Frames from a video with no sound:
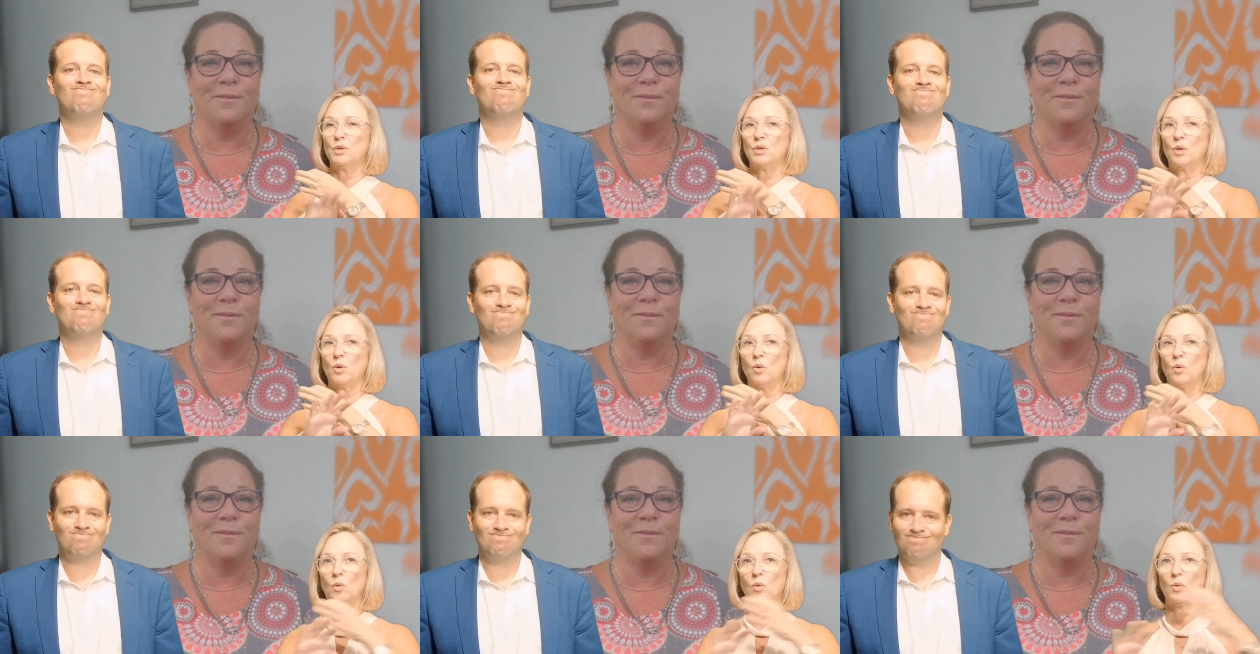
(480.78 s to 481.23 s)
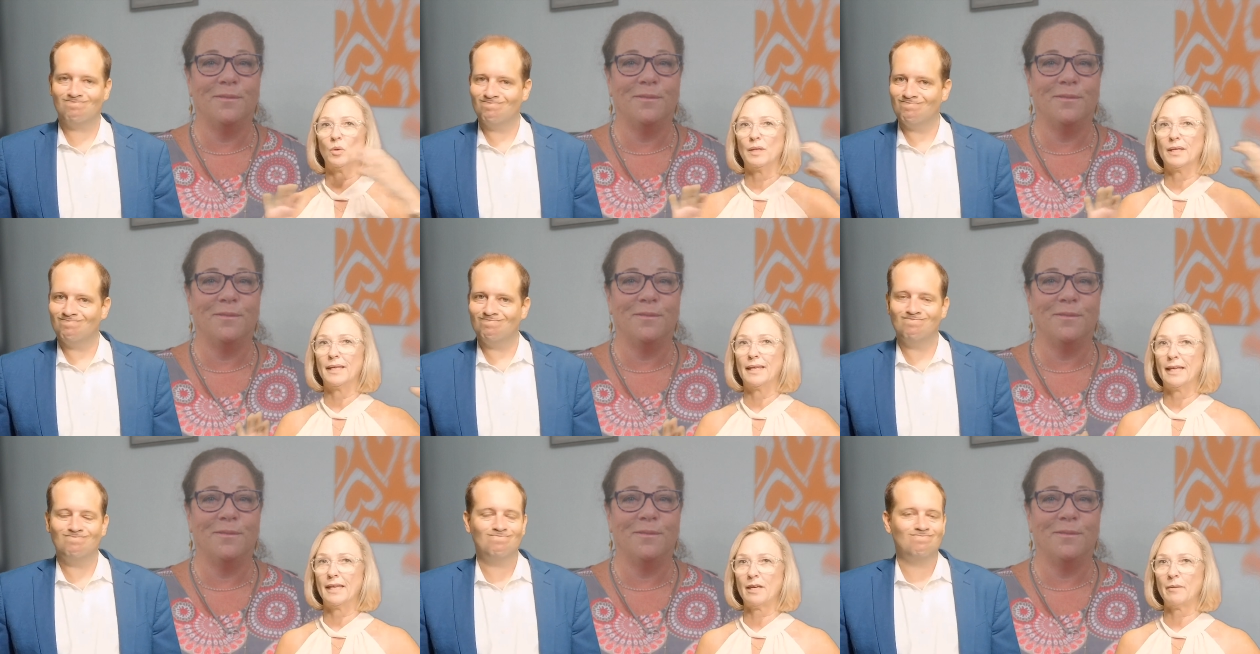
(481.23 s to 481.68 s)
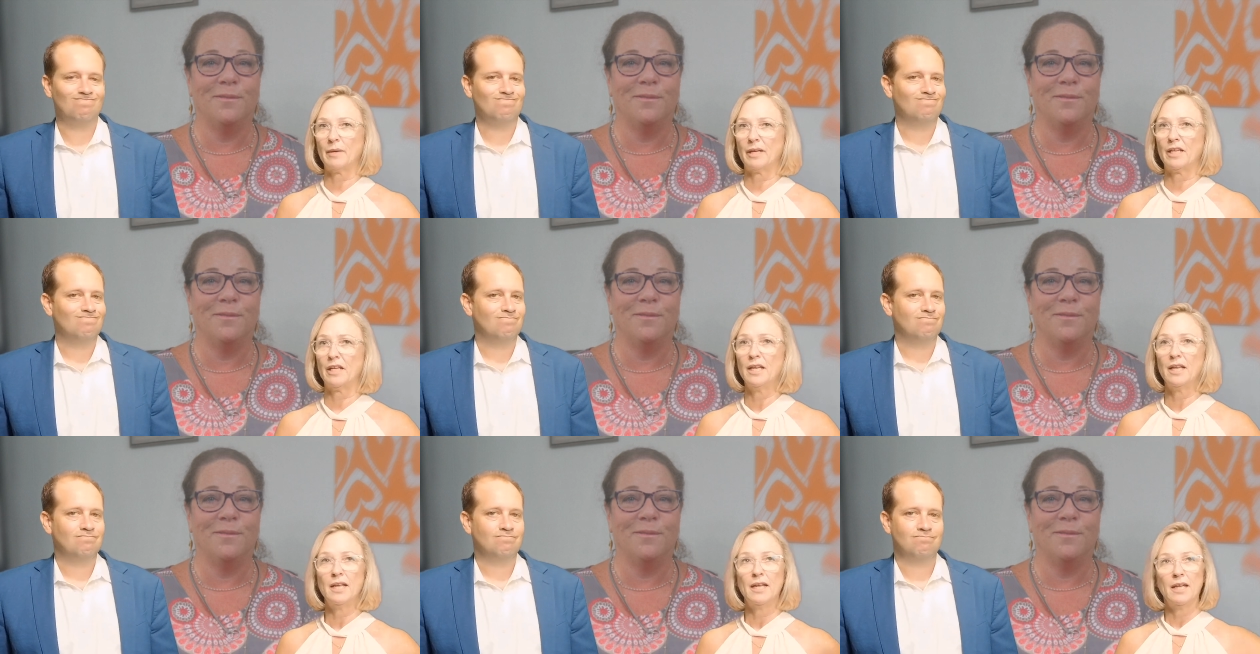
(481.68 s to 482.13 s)
Speaker 1: the whole gamut
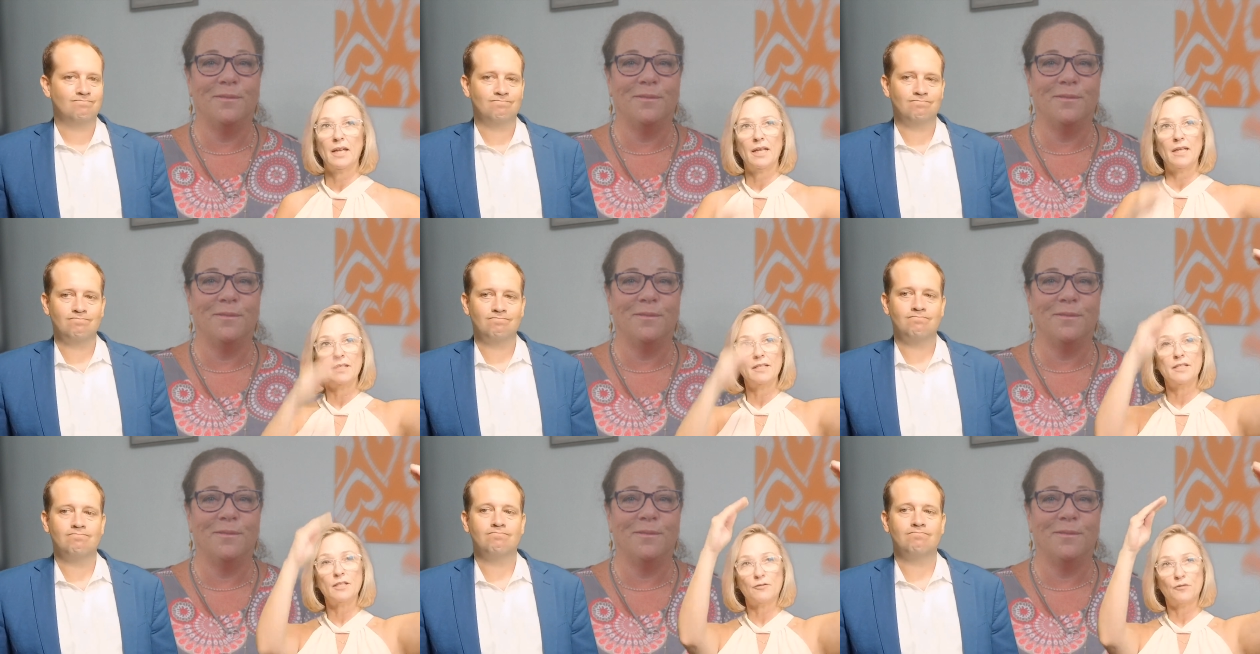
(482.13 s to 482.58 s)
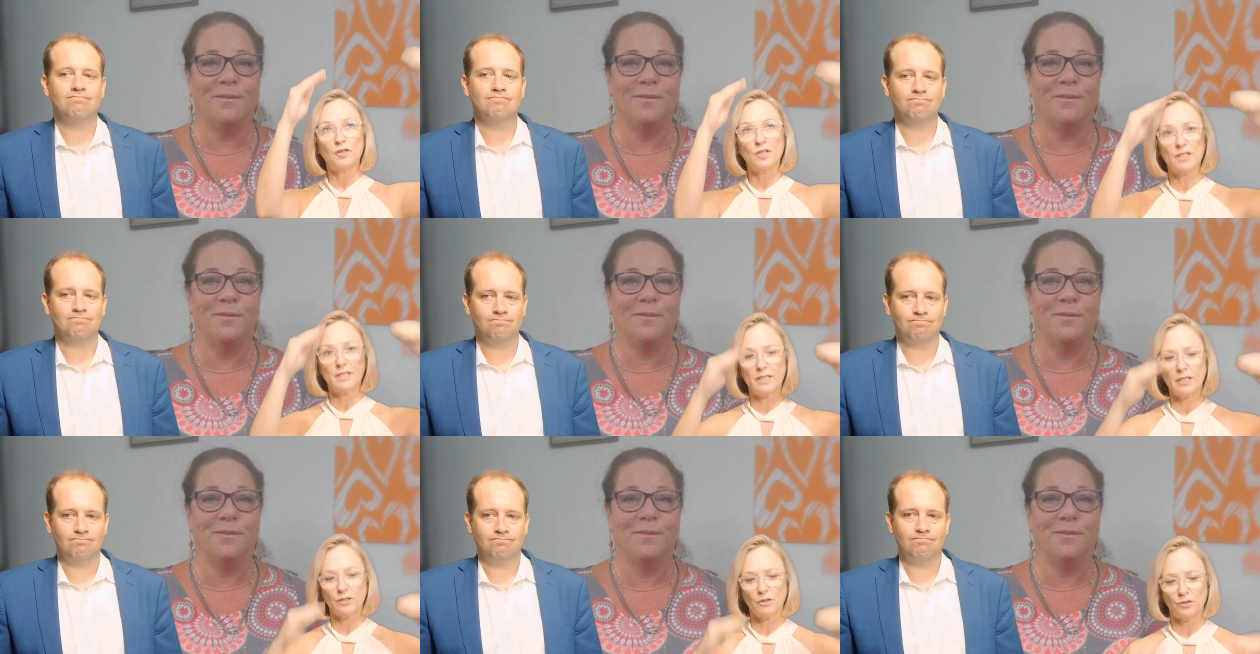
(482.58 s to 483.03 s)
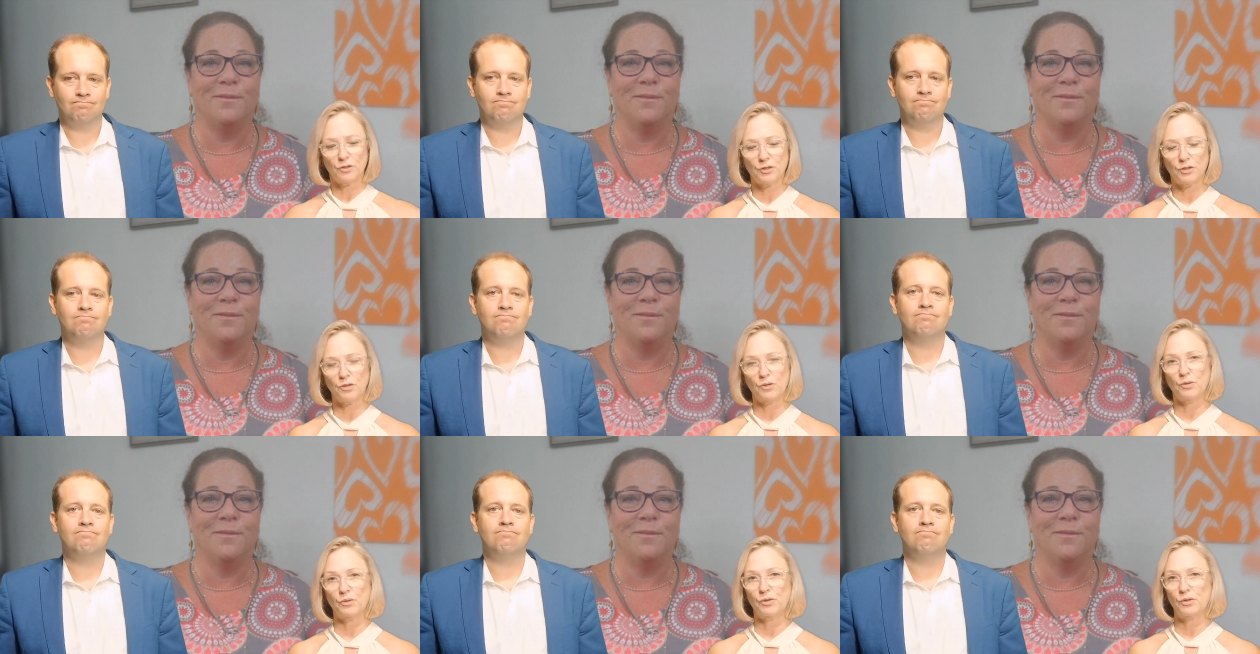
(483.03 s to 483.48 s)
in different tiers,
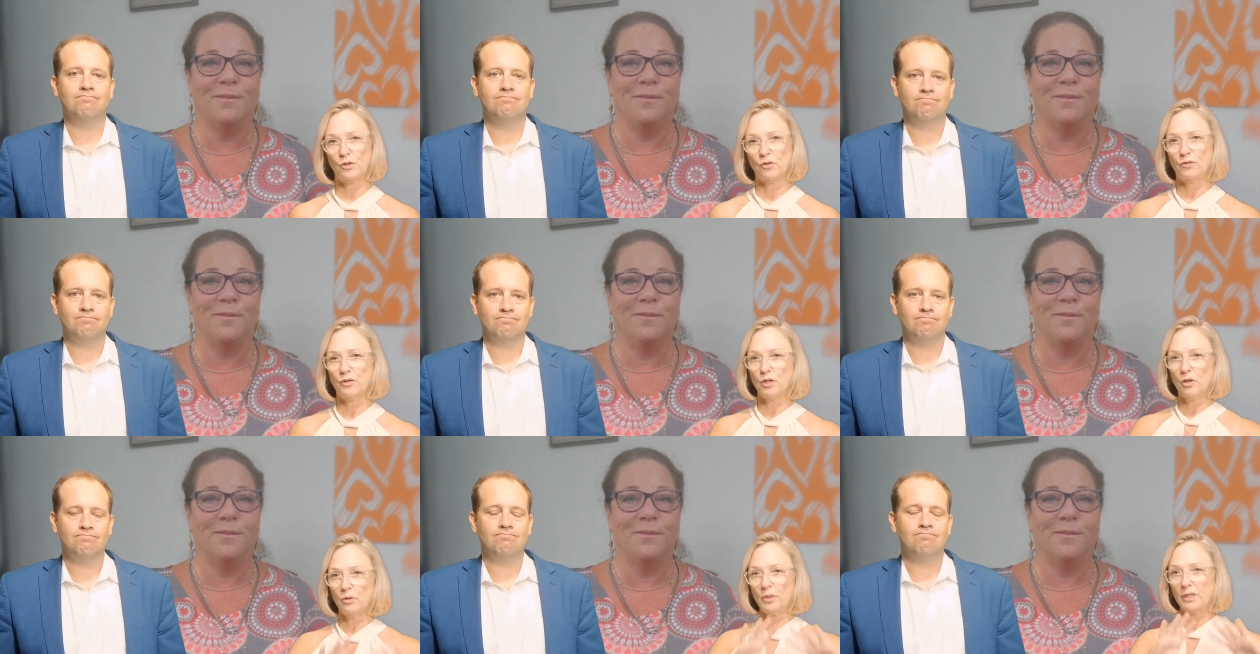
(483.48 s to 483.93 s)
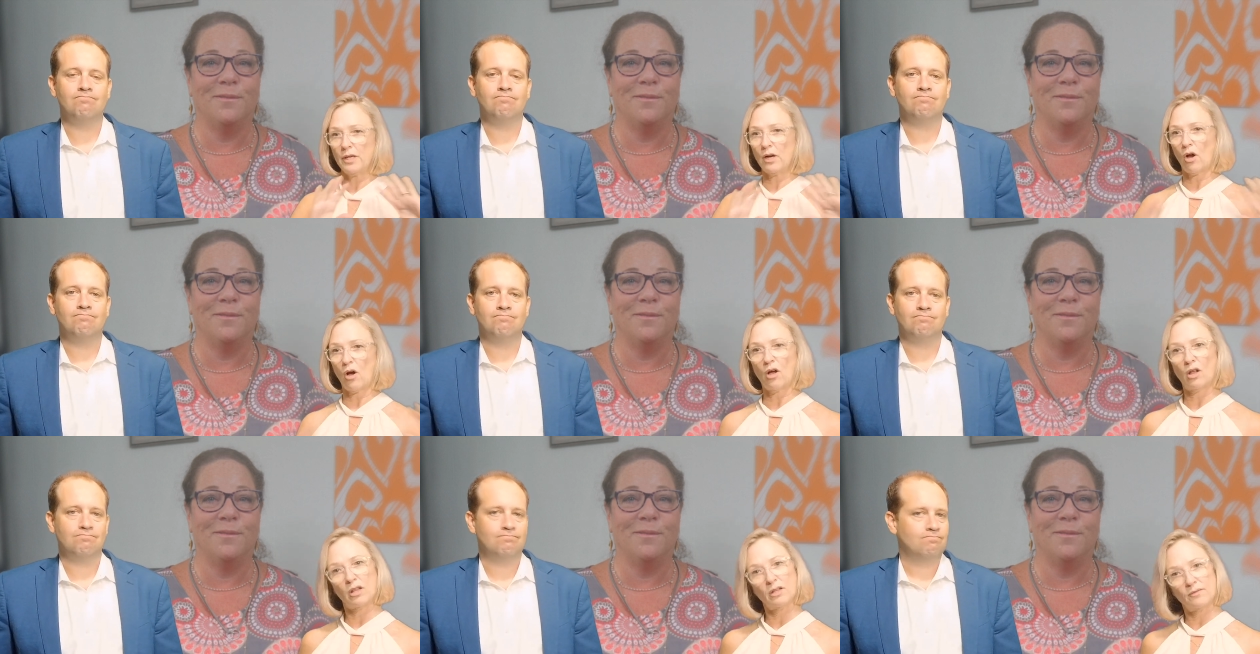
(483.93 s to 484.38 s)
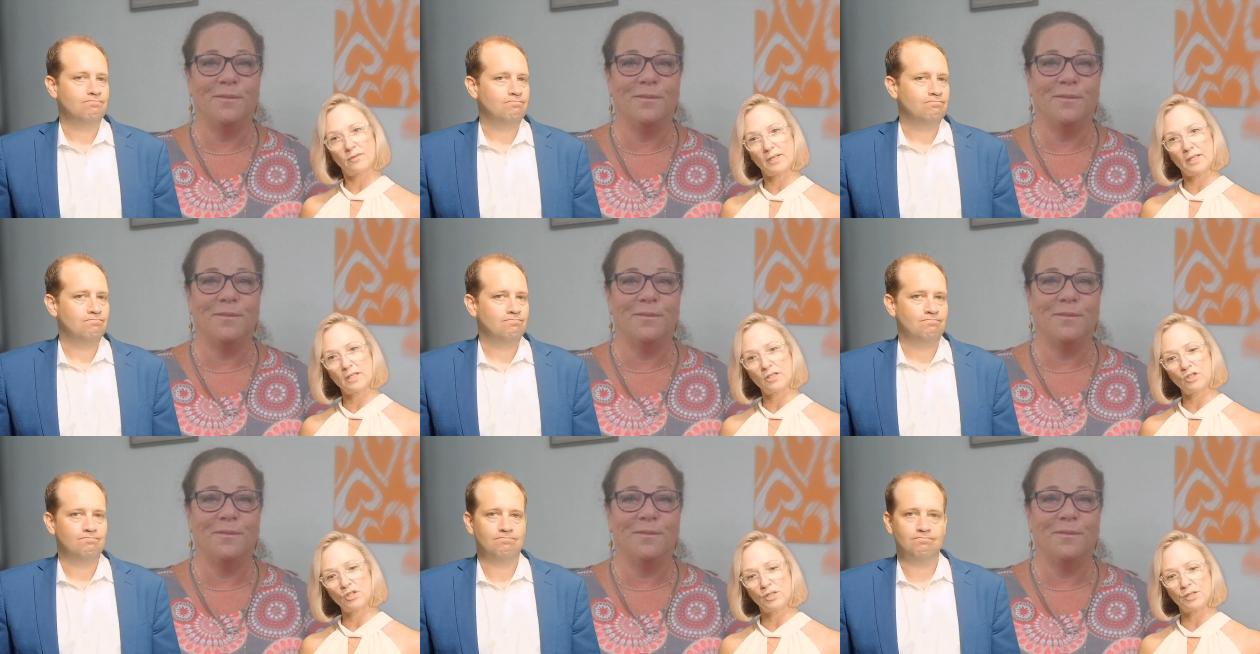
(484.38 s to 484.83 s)
too. So if you don't need all of
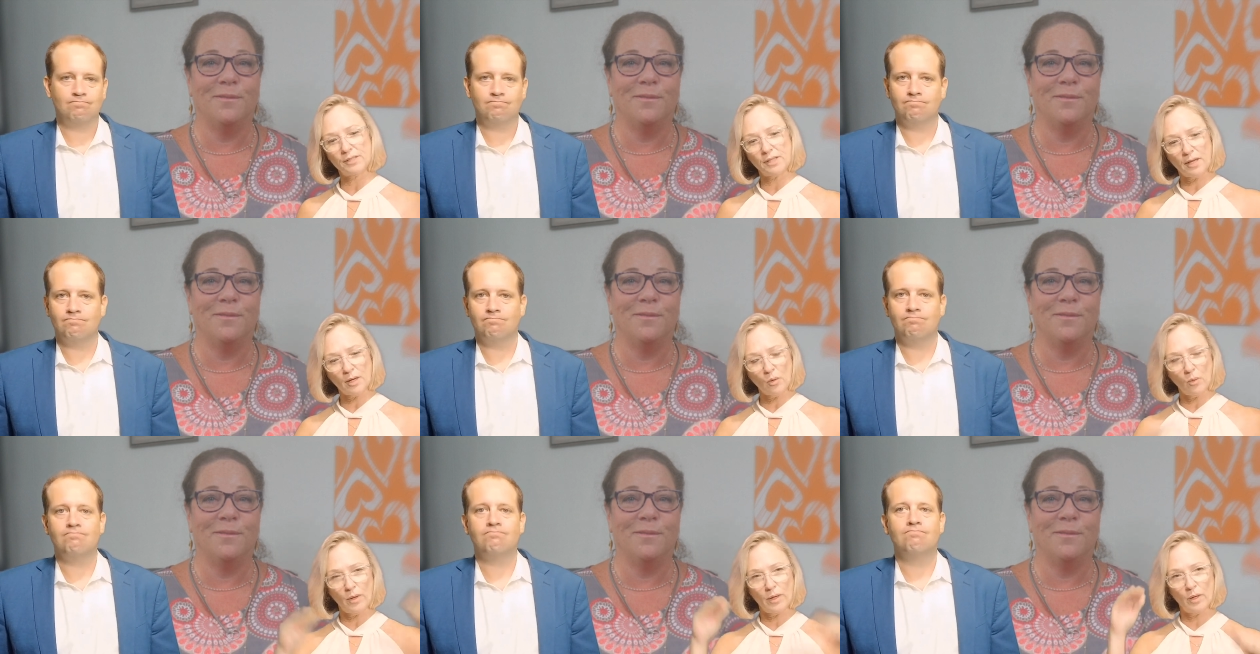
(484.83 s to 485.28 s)
it, she's got a way